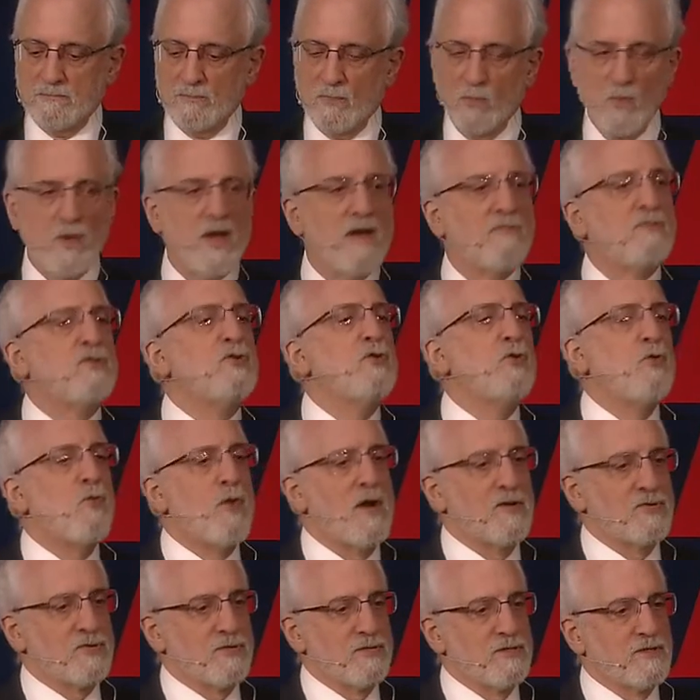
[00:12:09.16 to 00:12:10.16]
we have two
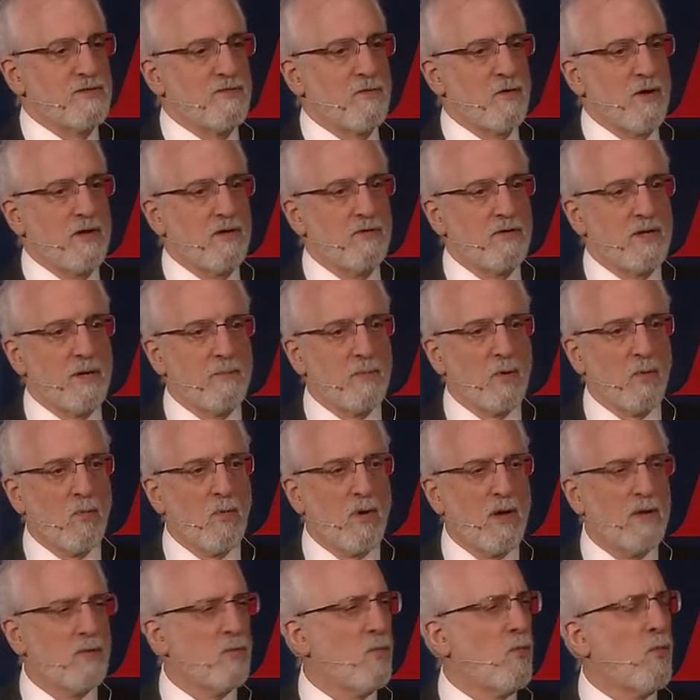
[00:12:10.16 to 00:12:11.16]
questions for you. Number
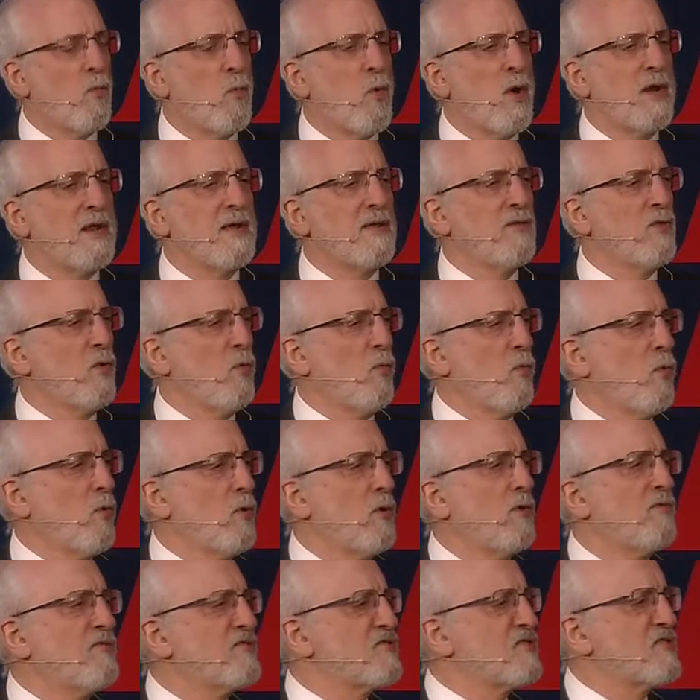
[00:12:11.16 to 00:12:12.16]
one, what in the
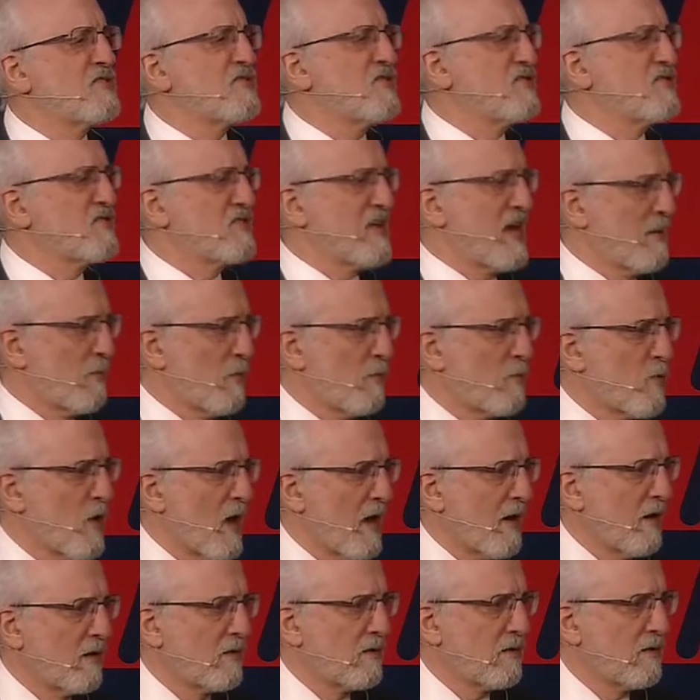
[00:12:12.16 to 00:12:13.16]
world is a sustainable
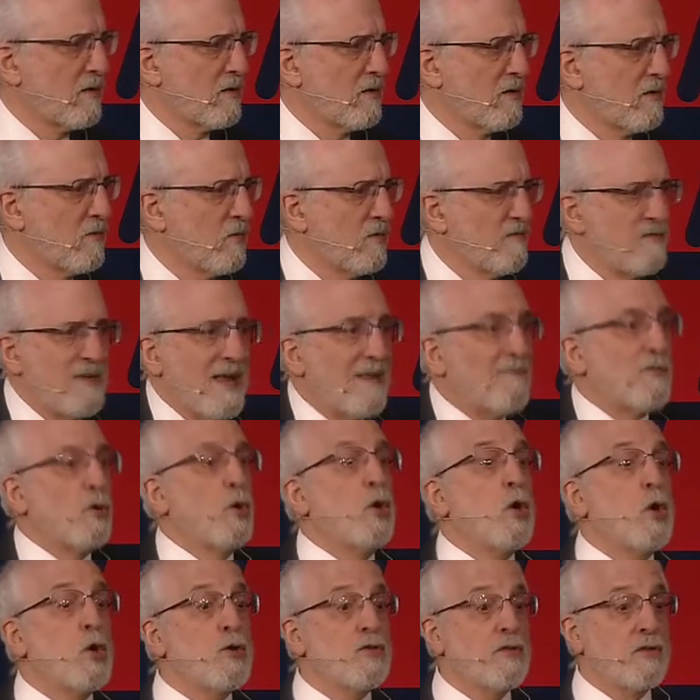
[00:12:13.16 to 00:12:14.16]
product? We've never
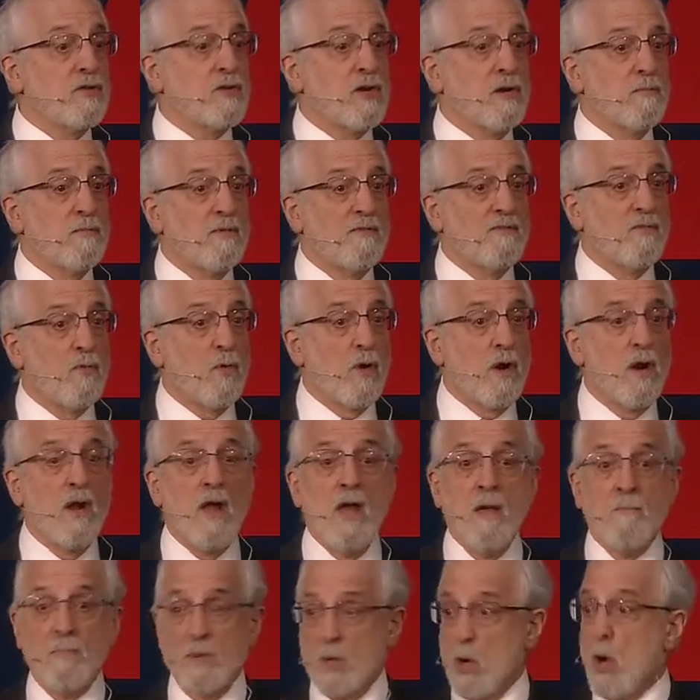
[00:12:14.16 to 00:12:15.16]
heard the term before,
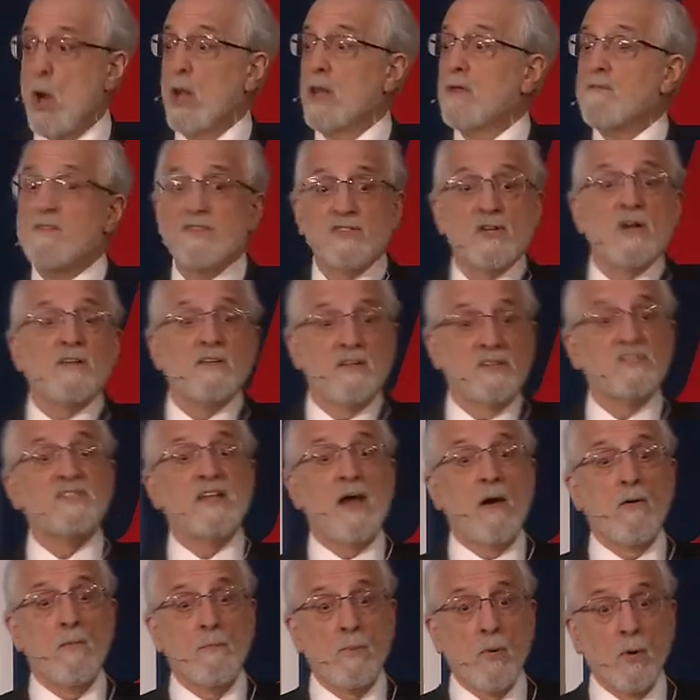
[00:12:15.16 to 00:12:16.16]
but all of a sudden it's
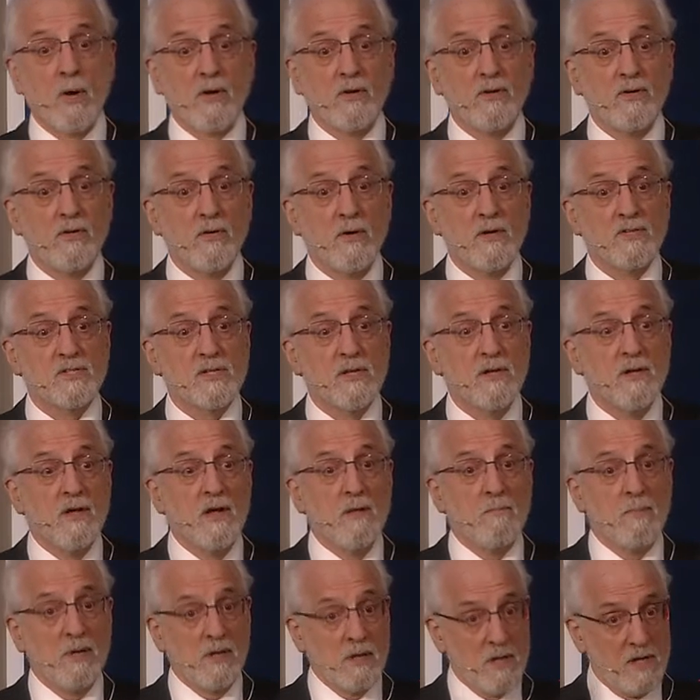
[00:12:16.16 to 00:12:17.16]
now important to us
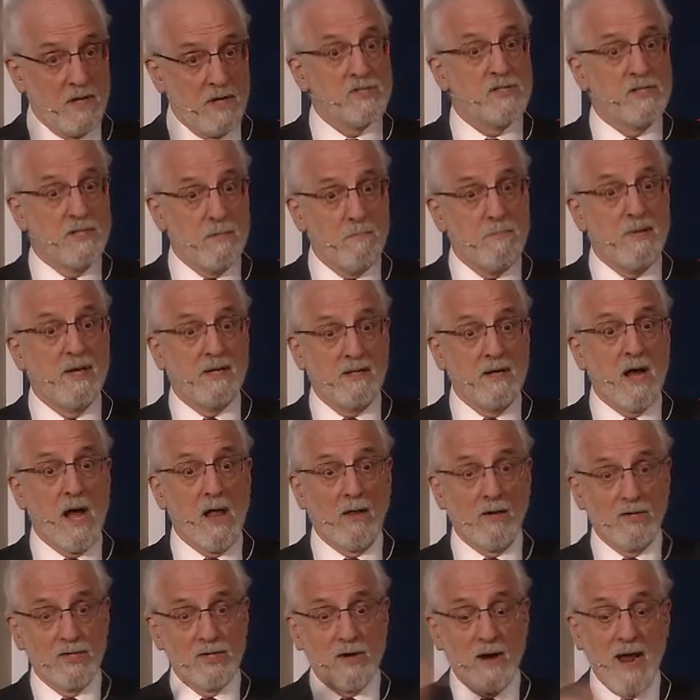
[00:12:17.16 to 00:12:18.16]
because the big
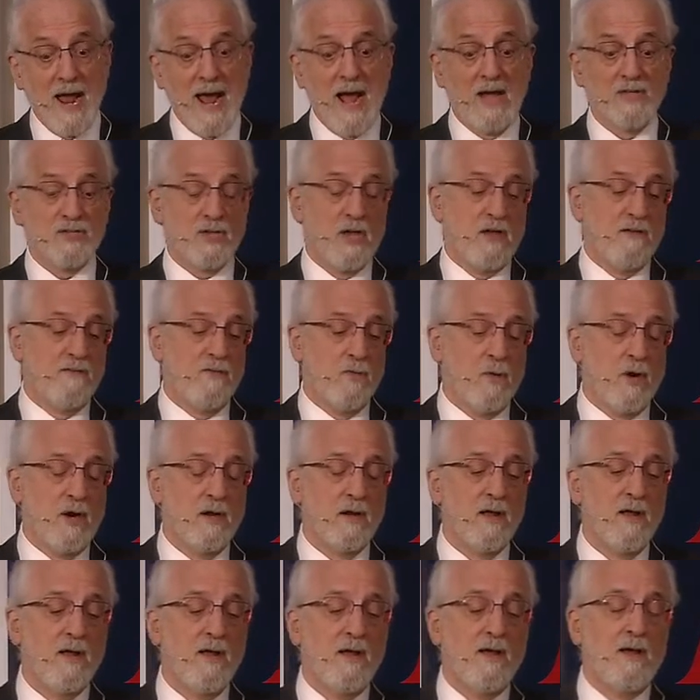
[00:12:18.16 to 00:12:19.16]
dollars are asking for it.
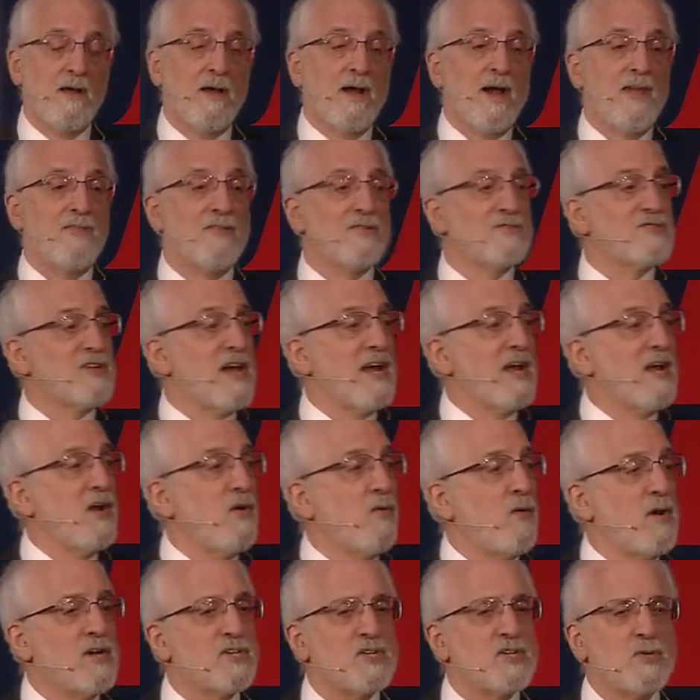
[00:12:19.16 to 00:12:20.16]
And their second
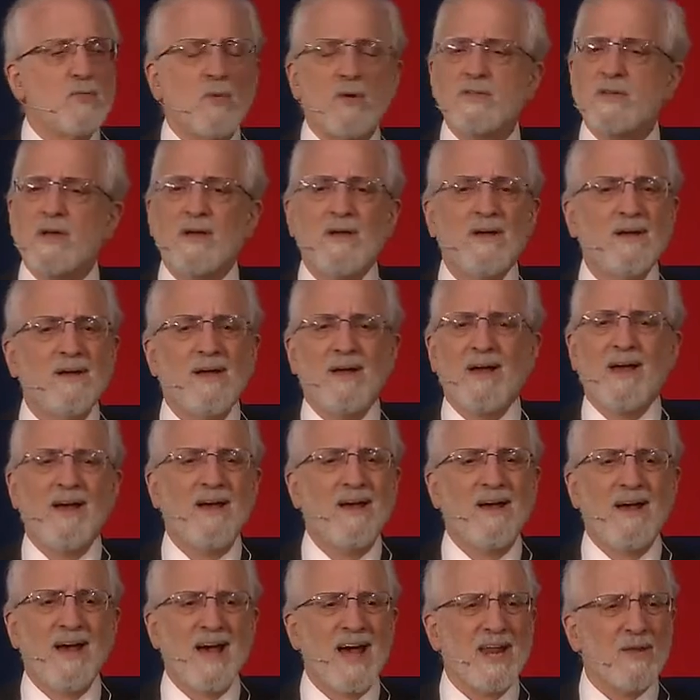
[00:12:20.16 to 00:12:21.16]
question was,
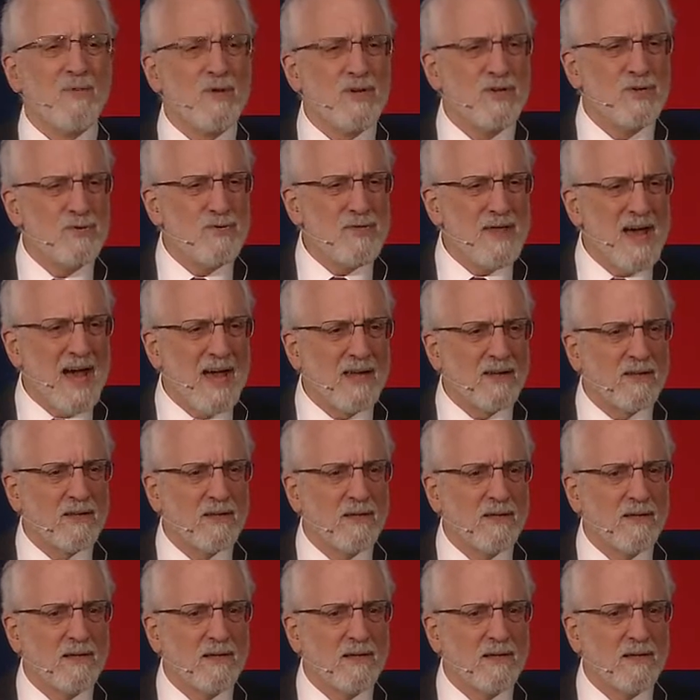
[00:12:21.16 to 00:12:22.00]
how do we do that?